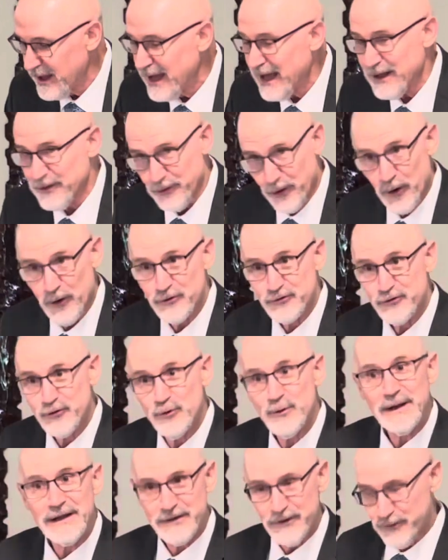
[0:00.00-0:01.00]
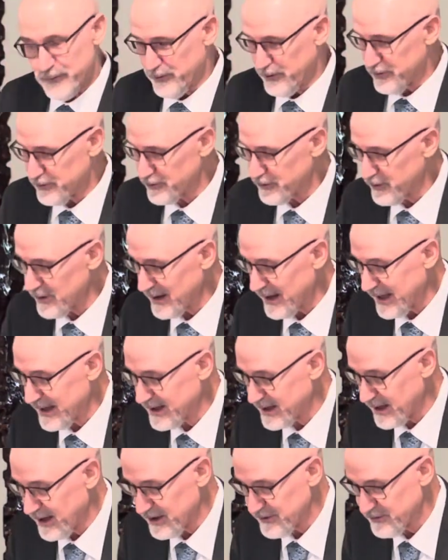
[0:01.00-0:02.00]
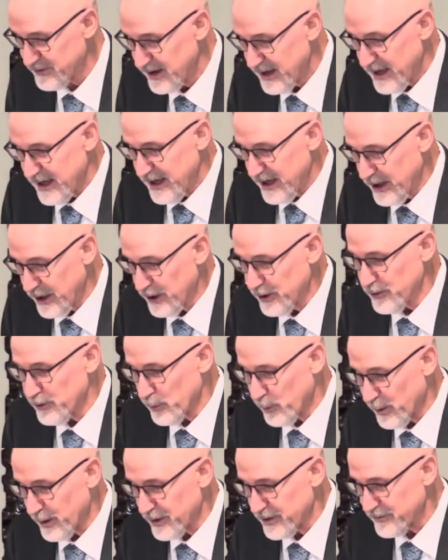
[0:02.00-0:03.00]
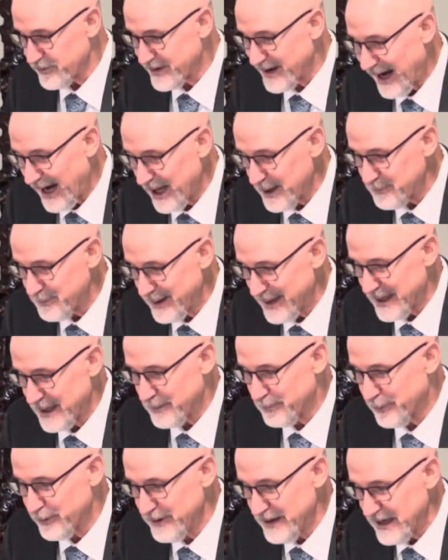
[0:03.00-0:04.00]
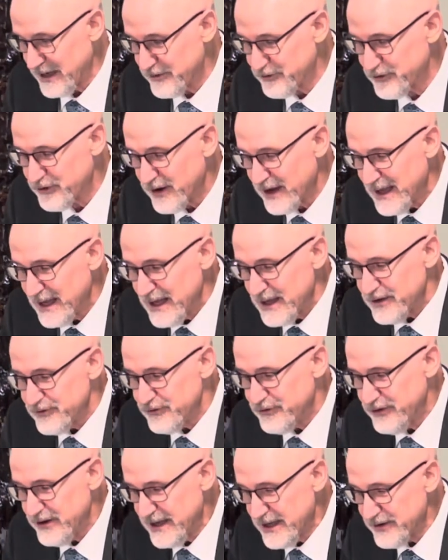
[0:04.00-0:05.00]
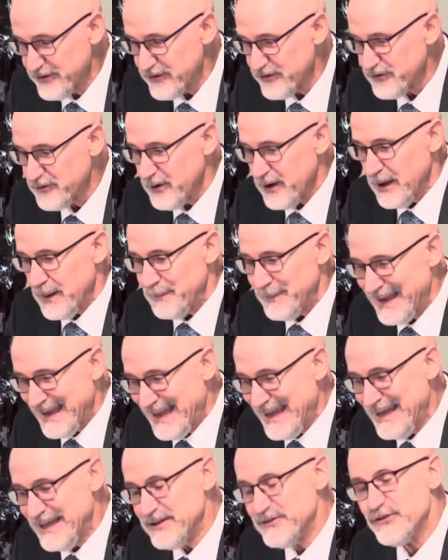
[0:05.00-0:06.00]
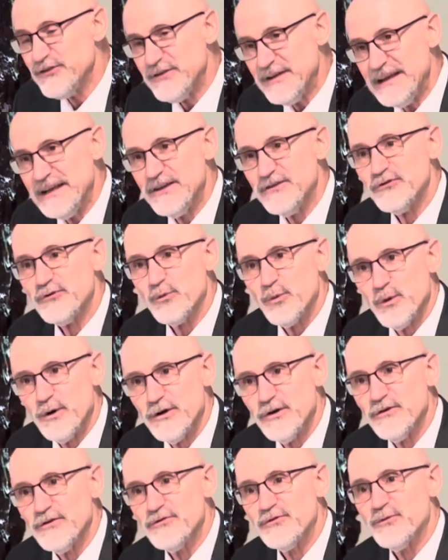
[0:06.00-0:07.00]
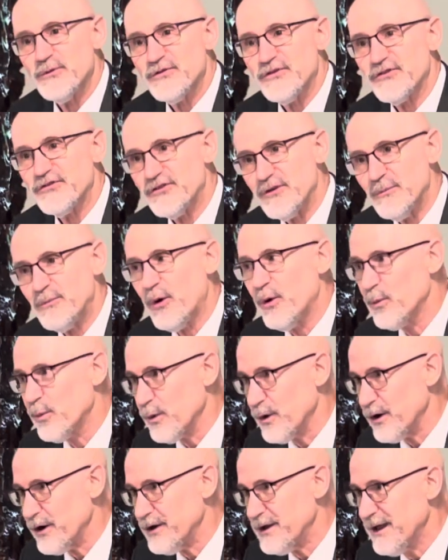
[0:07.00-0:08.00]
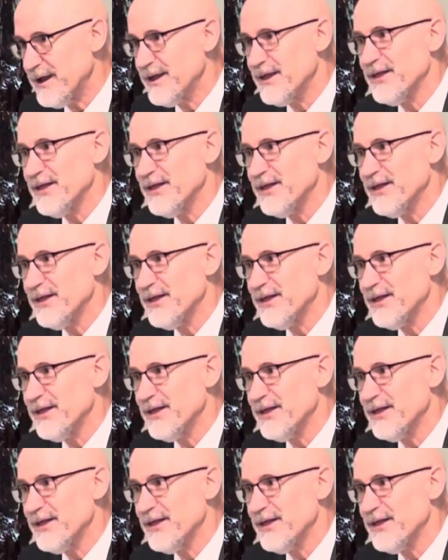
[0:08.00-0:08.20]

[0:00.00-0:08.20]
and those who in the future, like us, hear the word of God being preached, Jesus begins these words with a simple word,